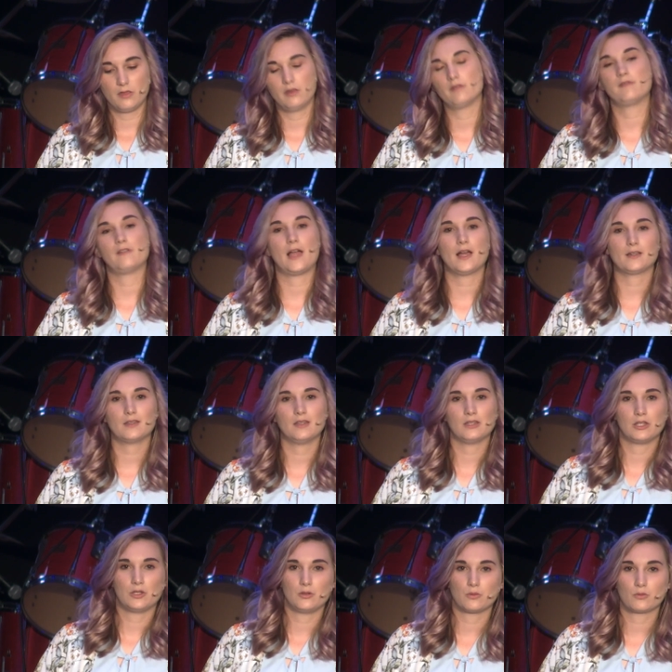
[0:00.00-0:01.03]
the fact that
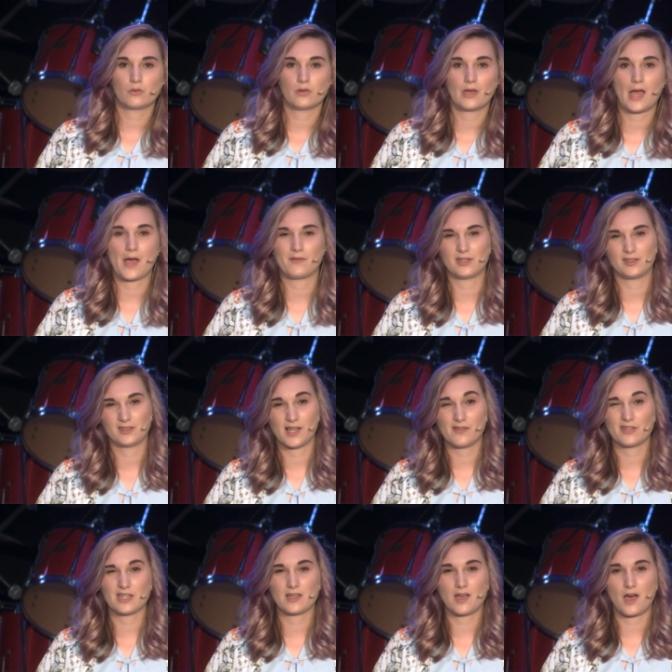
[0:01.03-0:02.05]
you have a
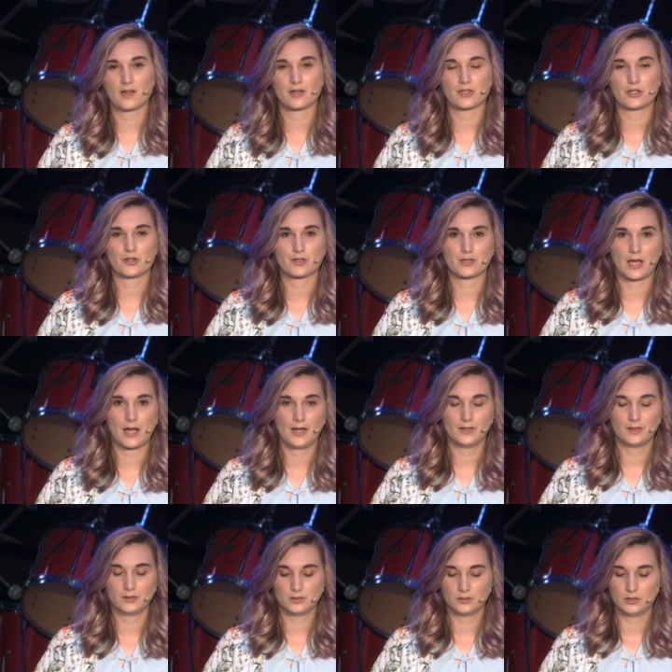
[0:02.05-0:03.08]
loving God on your
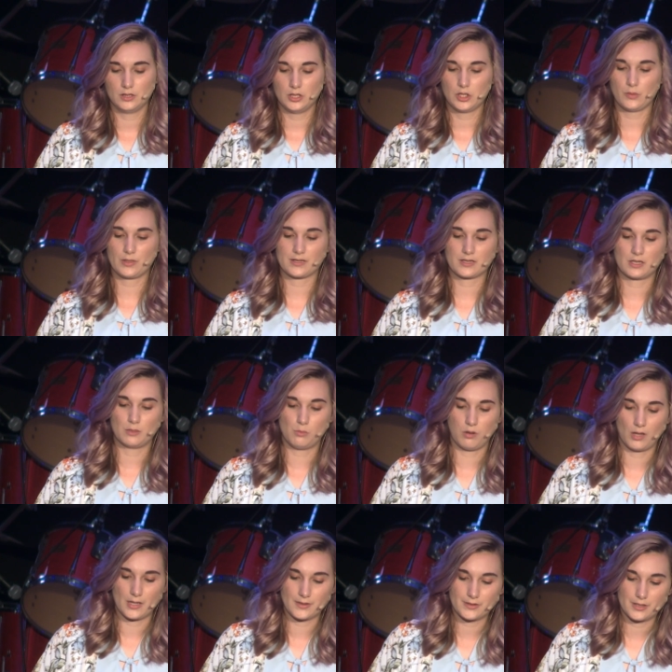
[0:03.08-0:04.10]
side who wants to
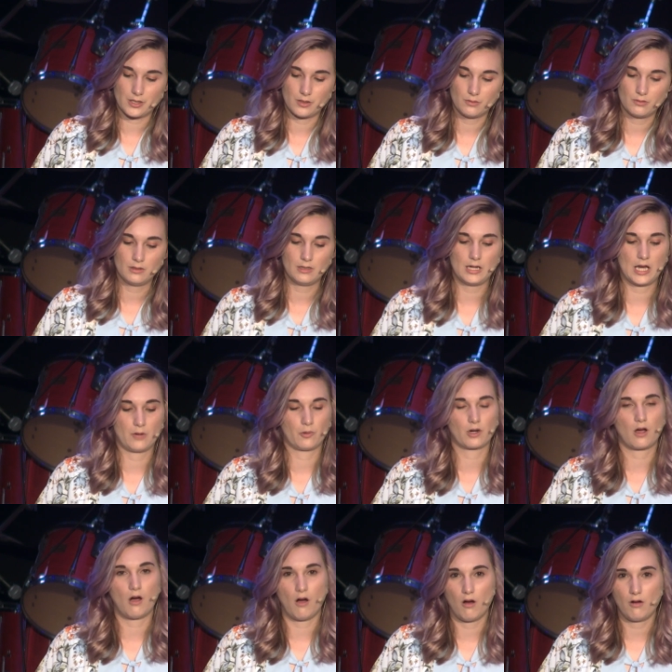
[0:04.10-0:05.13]
bless you and
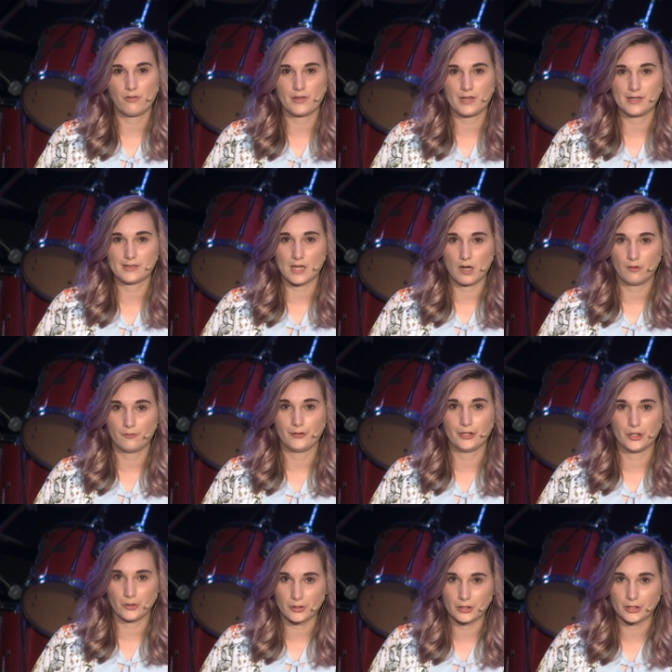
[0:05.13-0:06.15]
work all things out for
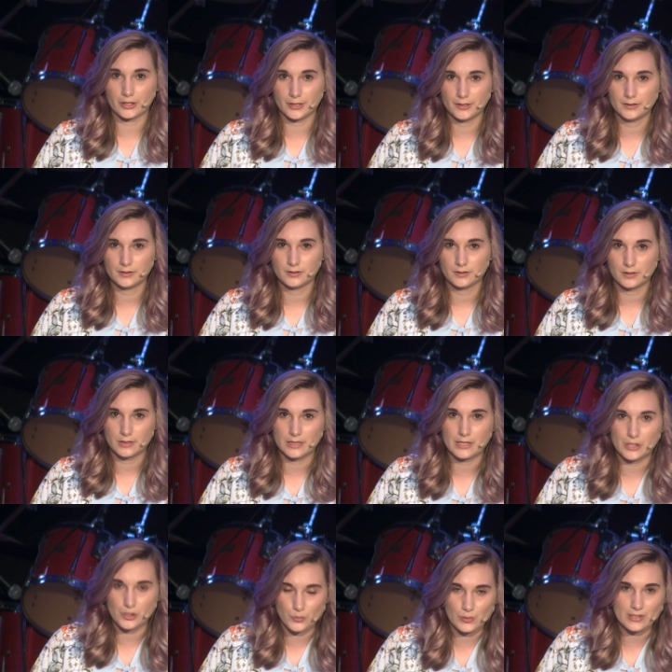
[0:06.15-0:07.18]
your good
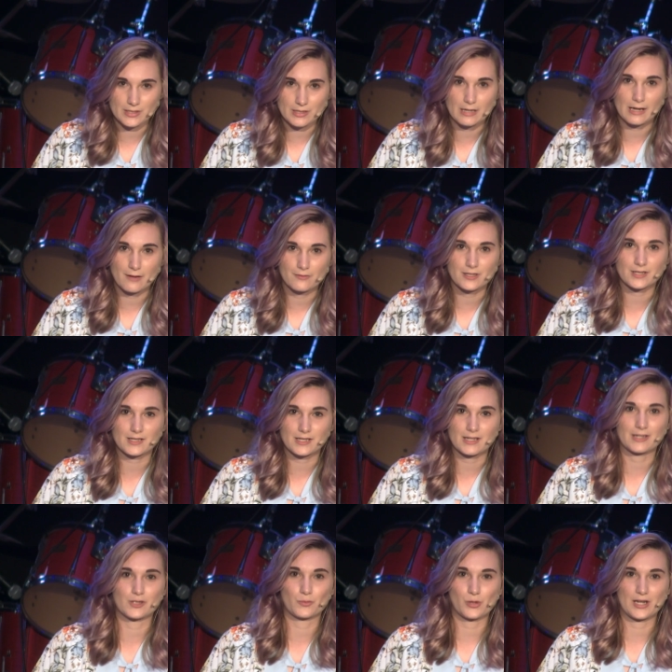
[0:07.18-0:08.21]
is reason enough to
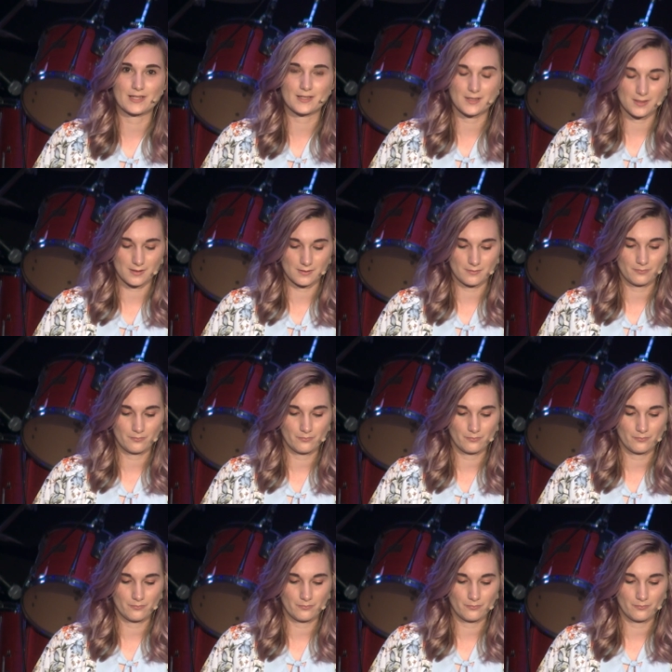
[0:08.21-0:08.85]
sing his praises.